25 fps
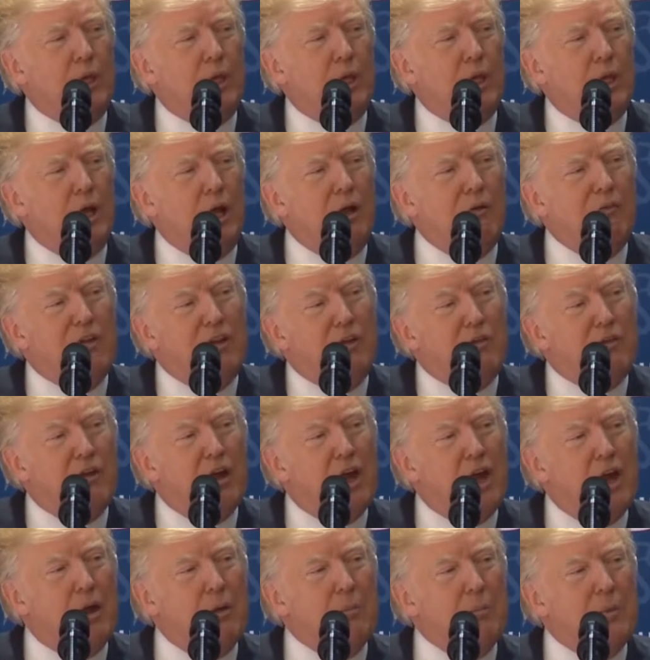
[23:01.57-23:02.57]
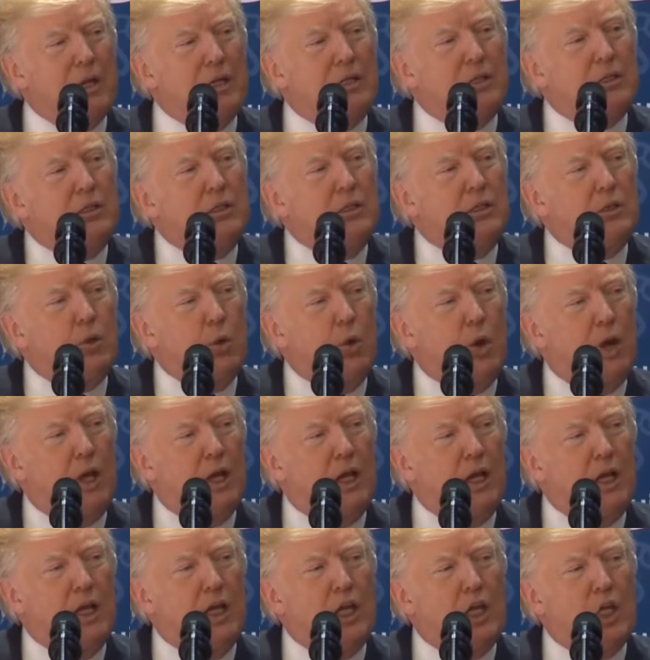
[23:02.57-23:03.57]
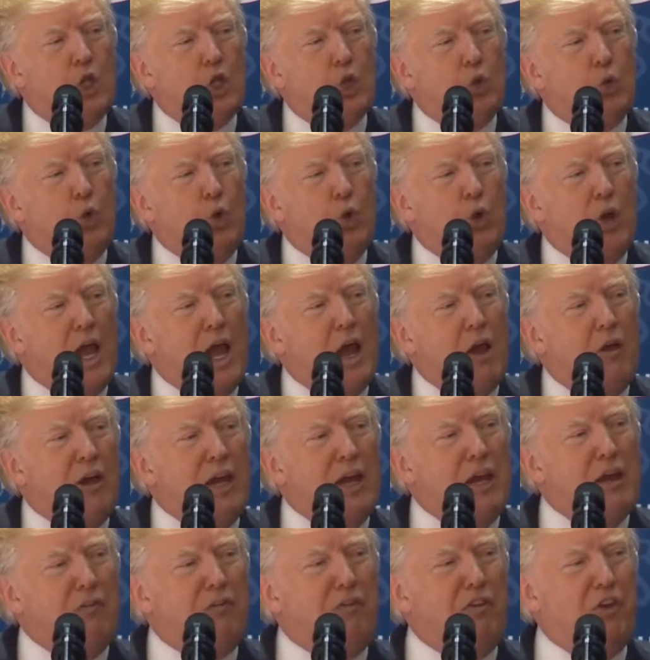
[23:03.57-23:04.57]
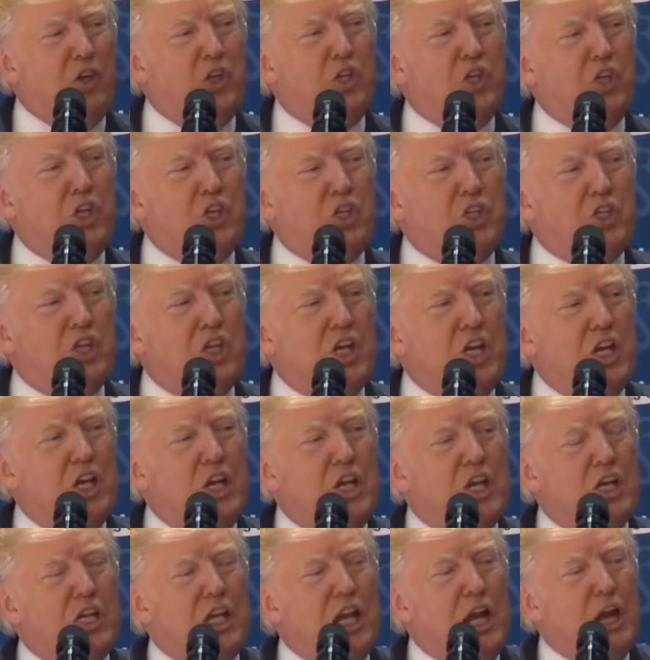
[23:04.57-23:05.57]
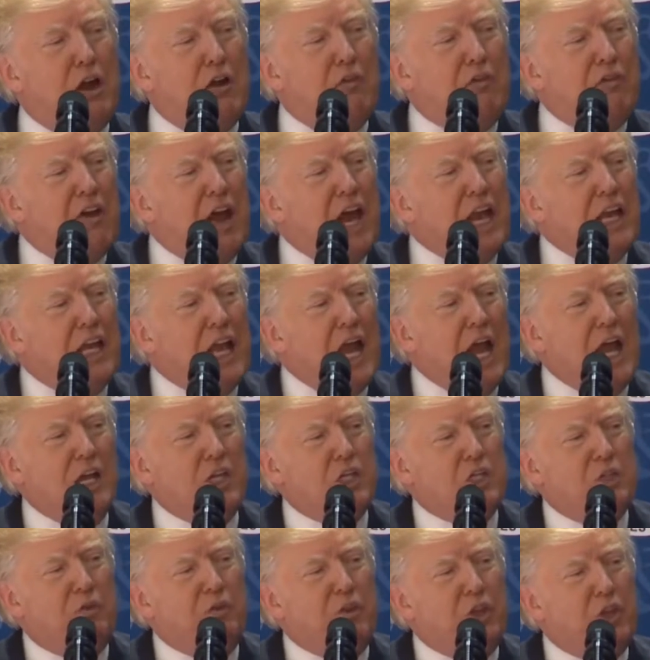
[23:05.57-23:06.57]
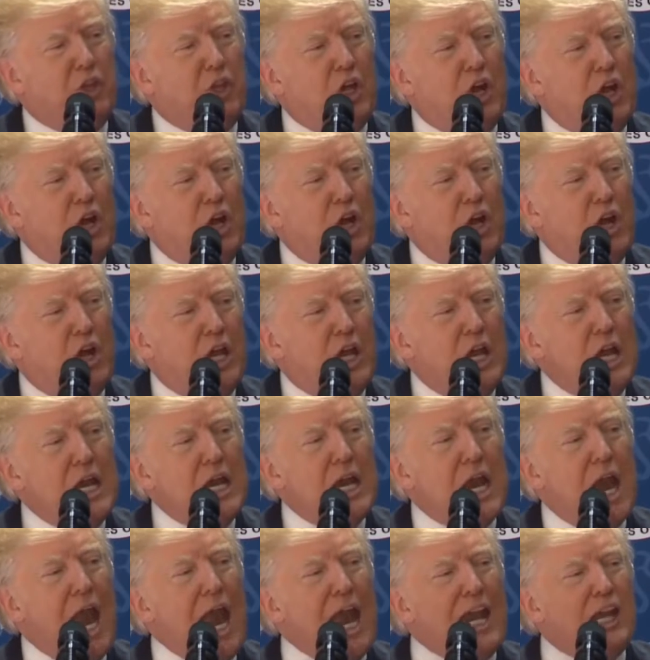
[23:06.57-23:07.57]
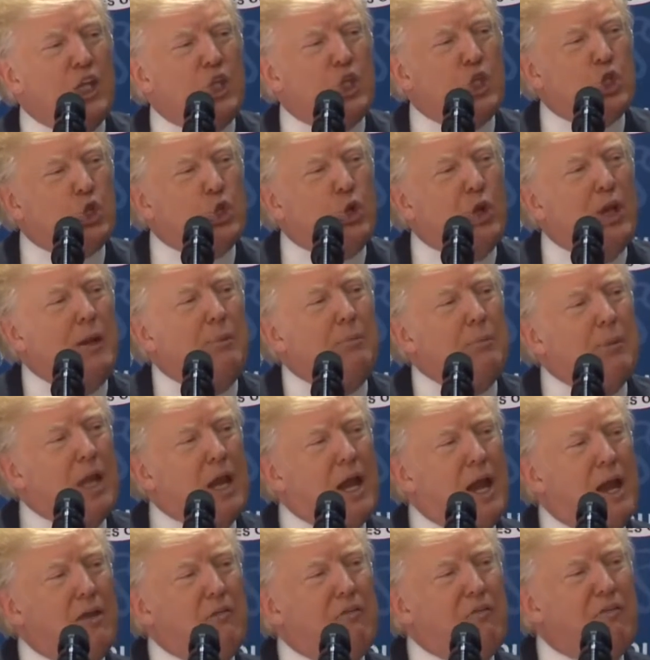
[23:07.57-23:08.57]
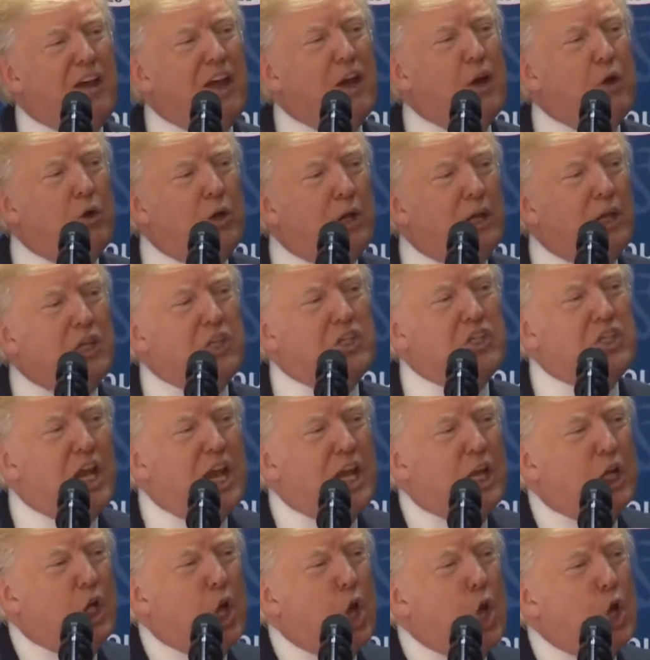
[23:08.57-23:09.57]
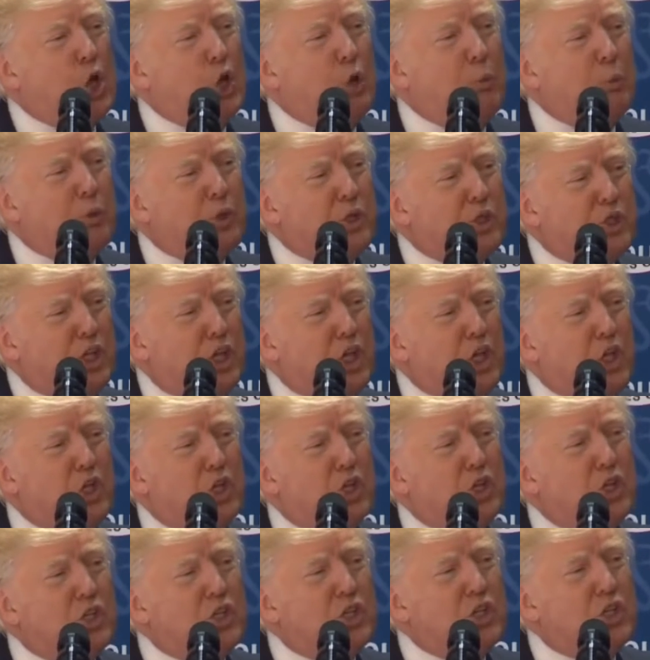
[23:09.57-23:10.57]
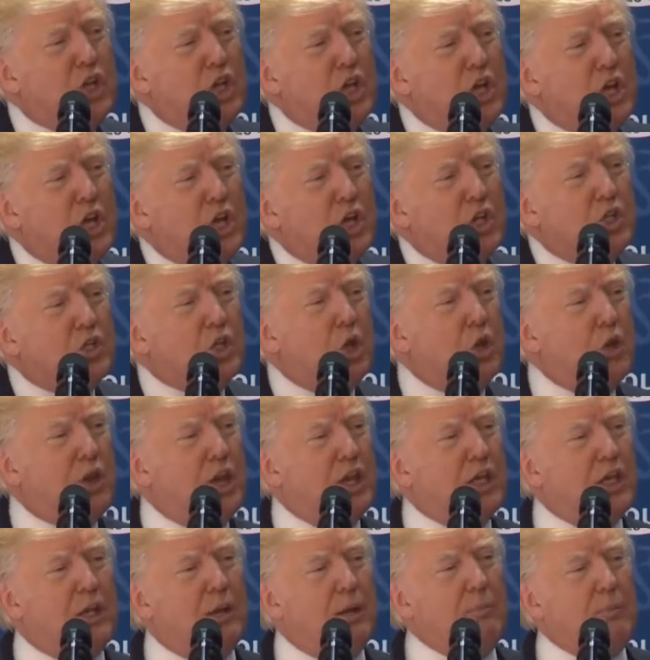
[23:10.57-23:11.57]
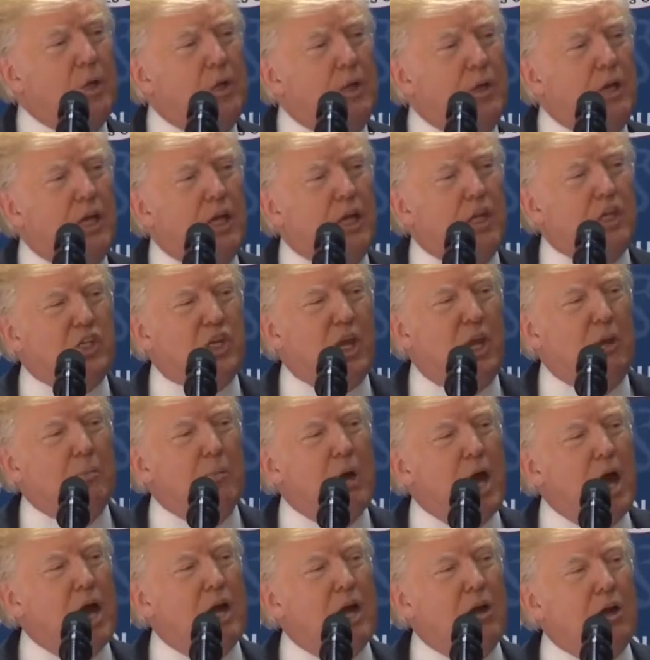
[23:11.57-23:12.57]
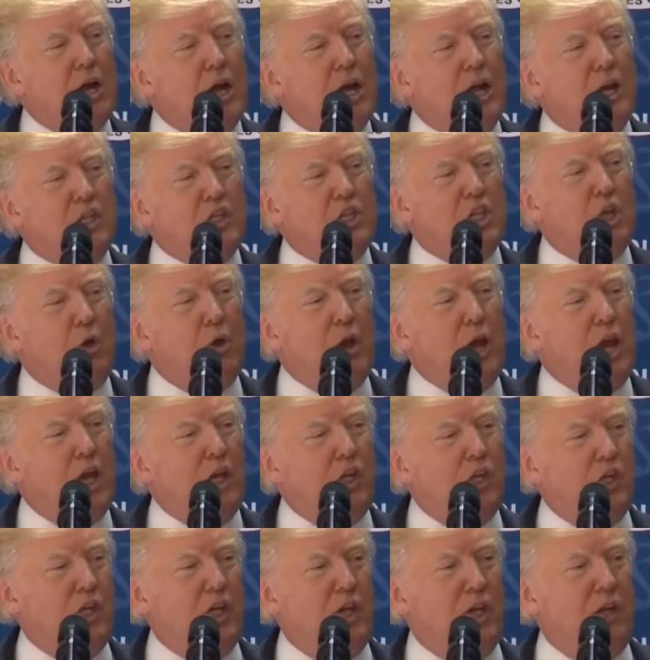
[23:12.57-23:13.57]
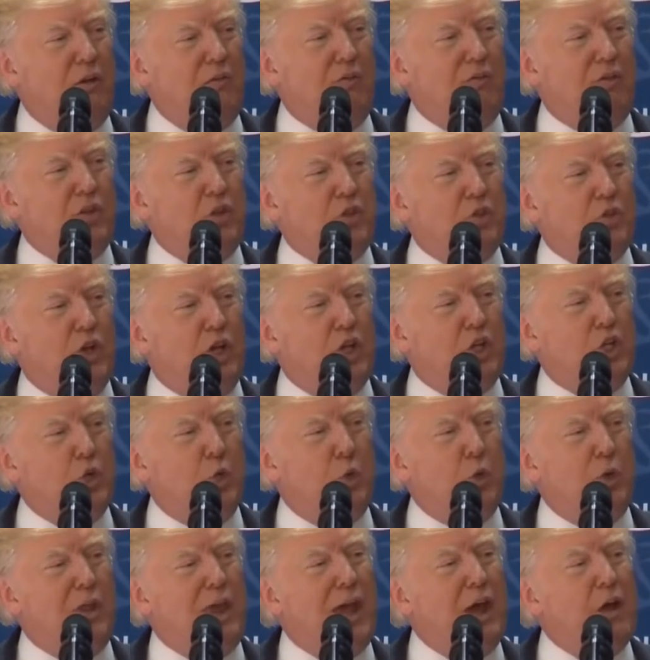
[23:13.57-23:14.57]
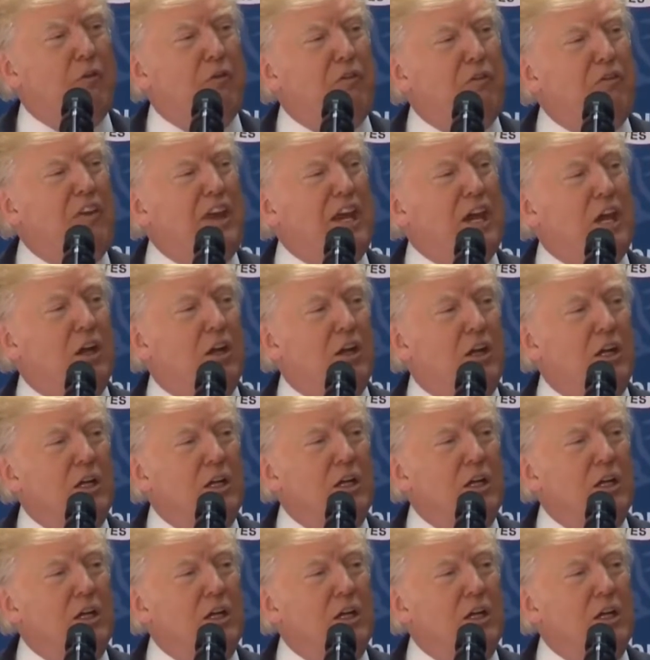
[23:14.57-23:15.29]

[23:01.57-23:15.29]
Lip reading: of Environmental Quality to root out inefficiency, clarify lines of authority, and streamline federal and state local procedures so that communities can modernize their aging infrastructure without fear